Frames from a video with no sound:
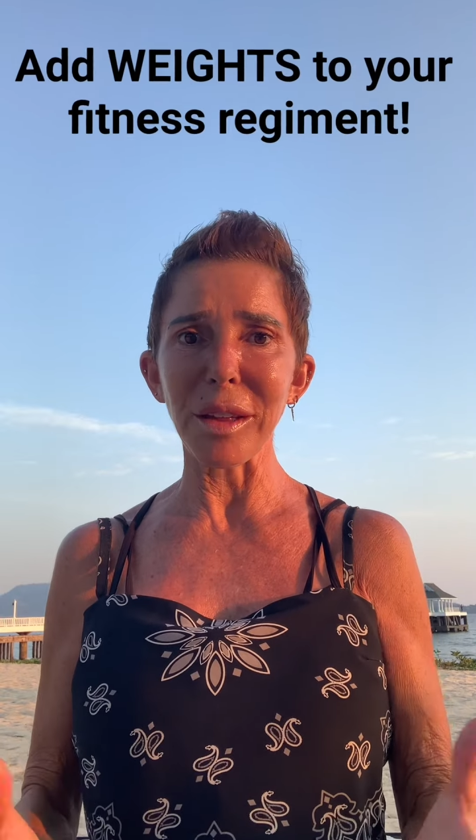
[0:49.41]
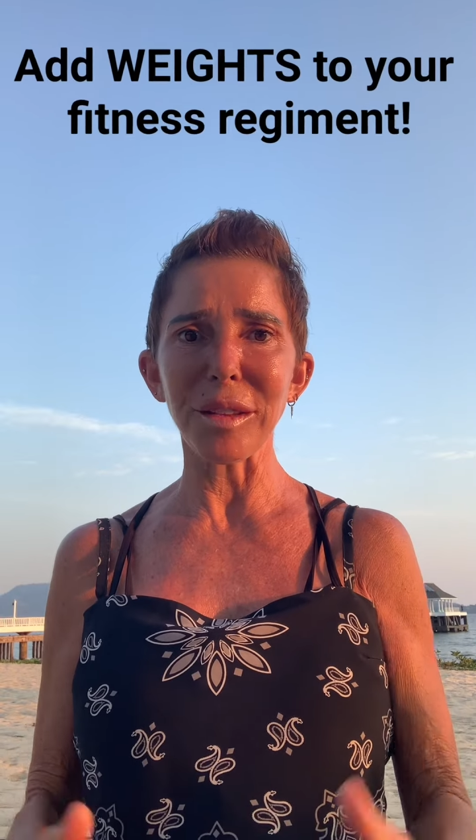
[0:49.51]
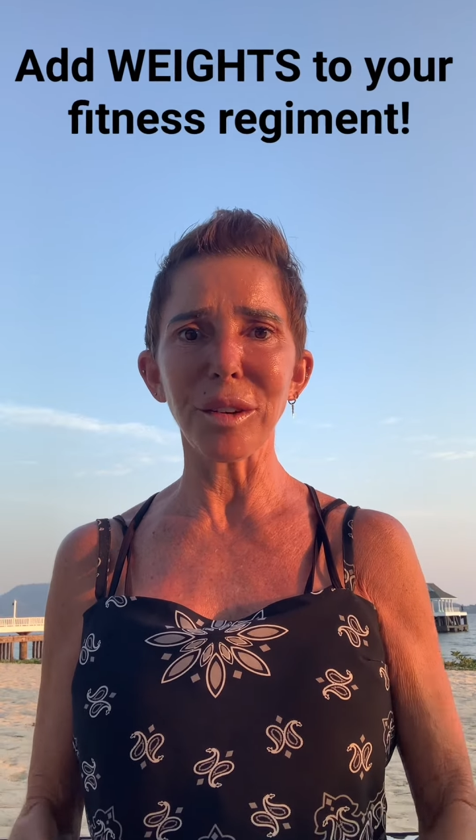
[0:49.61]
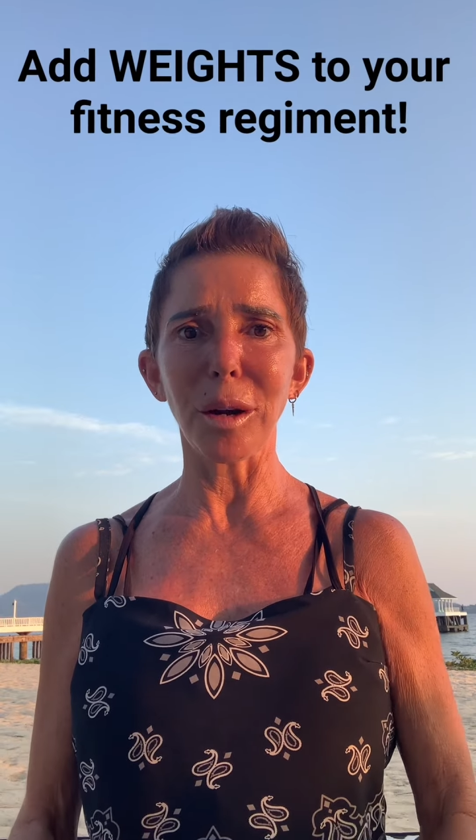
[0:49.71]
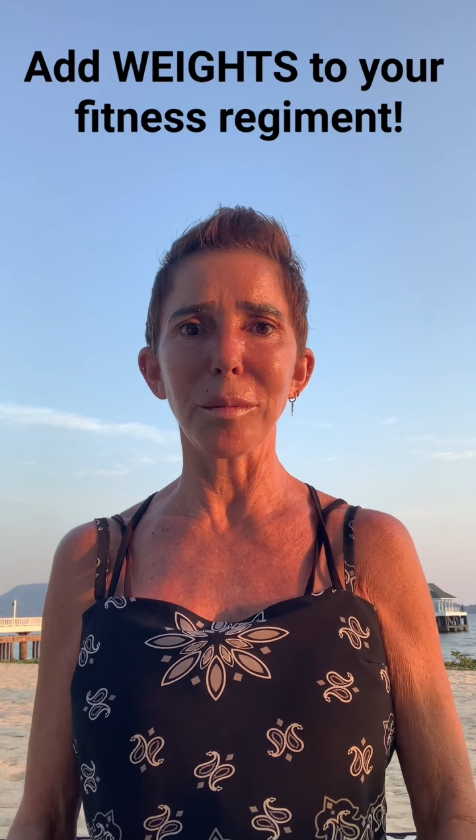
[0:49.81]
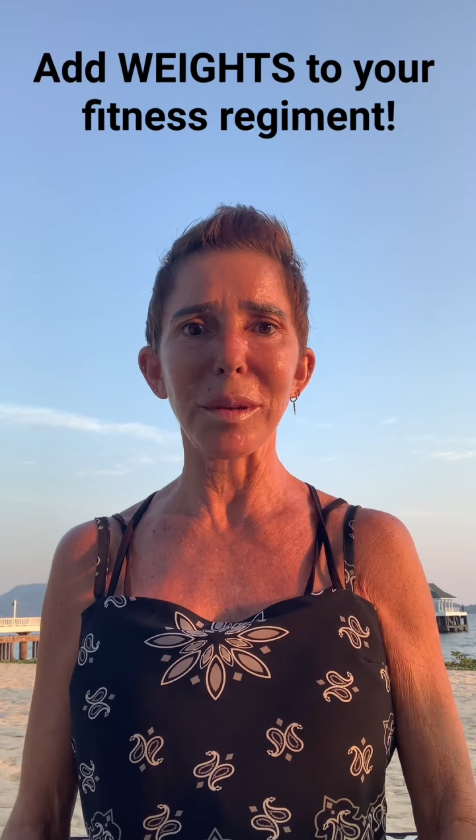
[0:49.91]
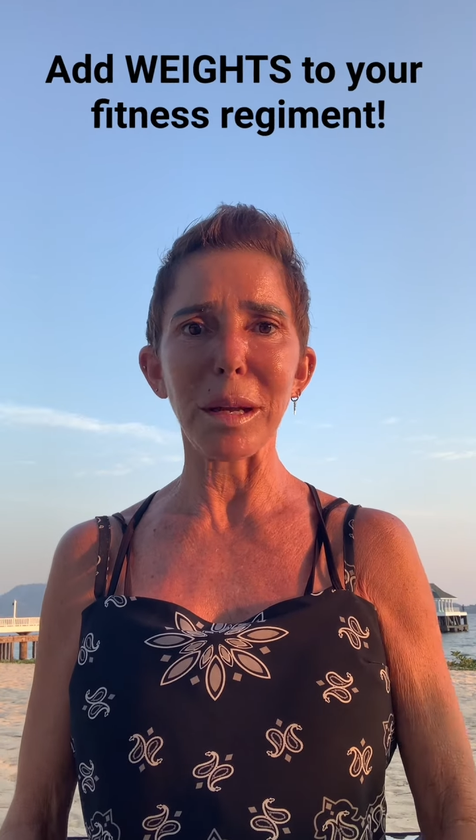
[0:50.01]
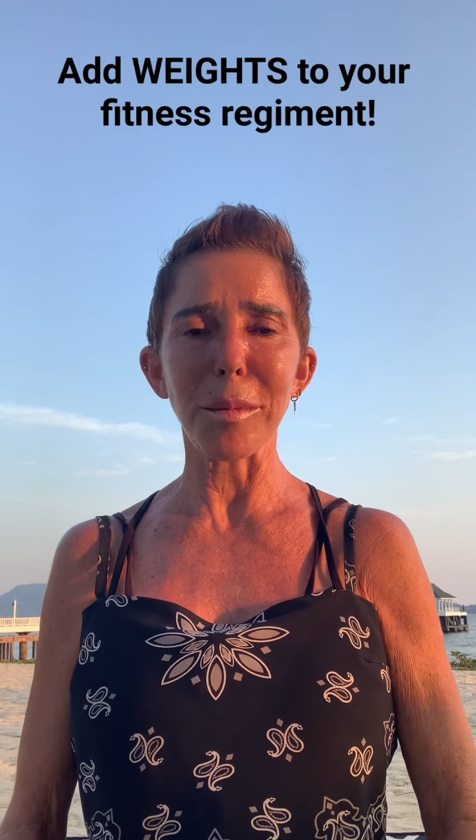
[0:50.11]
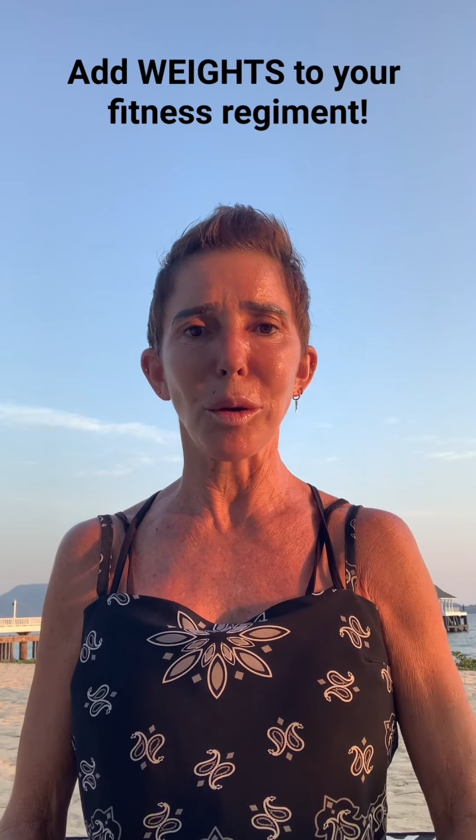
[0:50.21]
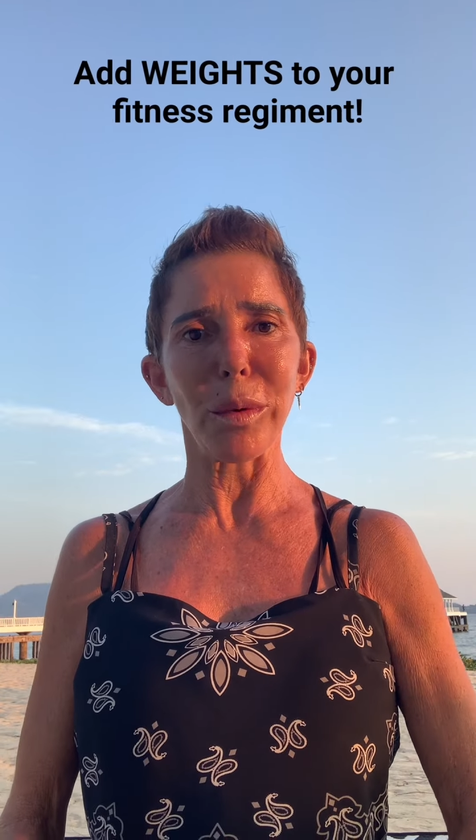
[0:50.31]
They start
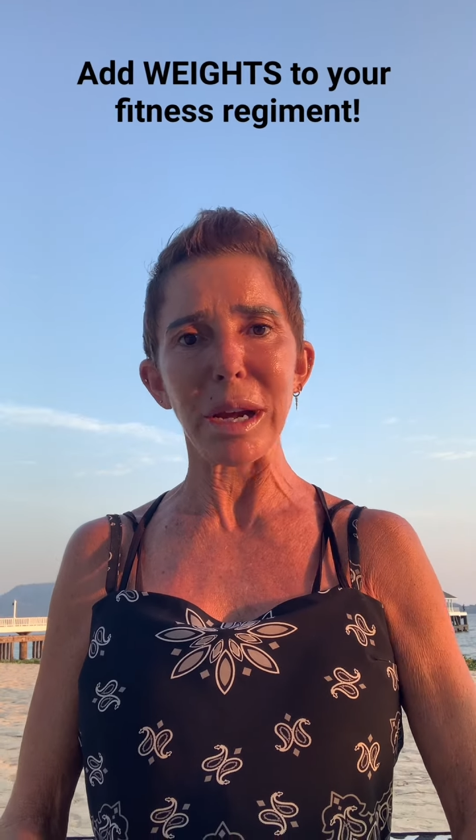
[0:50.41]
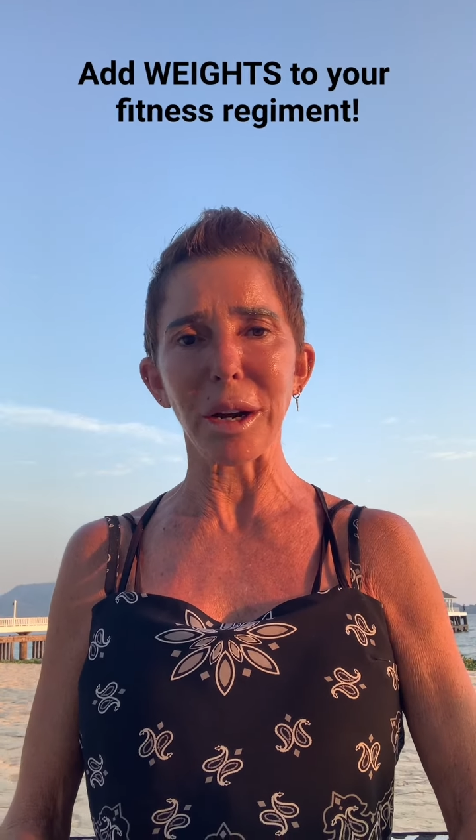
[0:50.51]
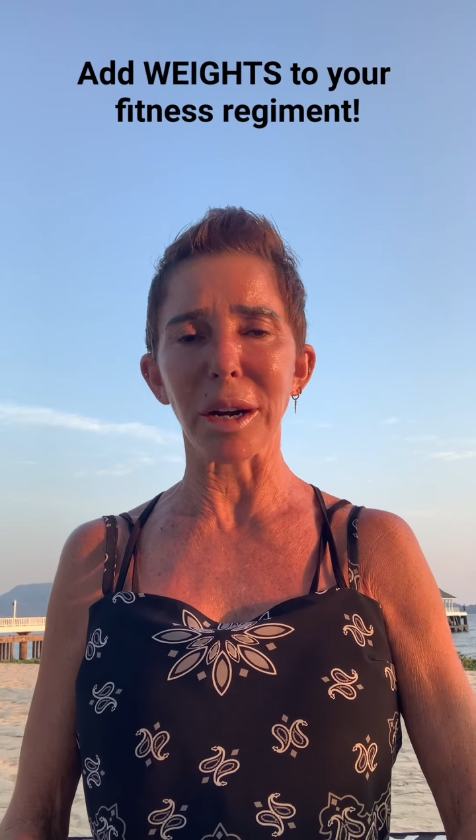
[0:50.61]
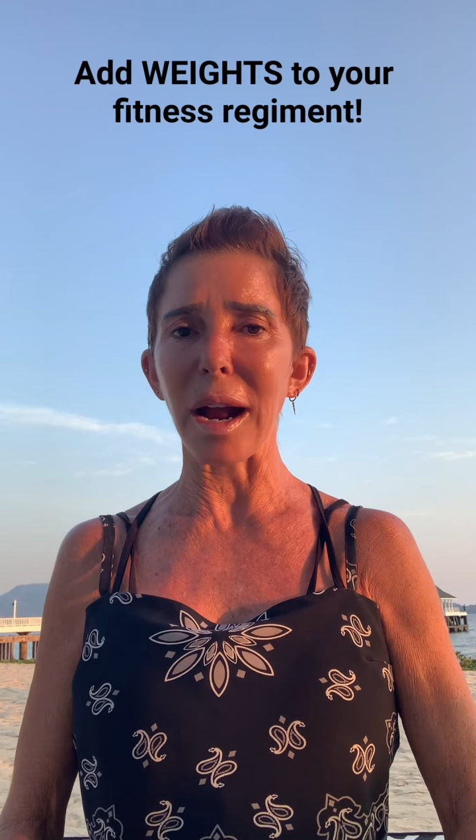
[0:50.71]
becoming weaker.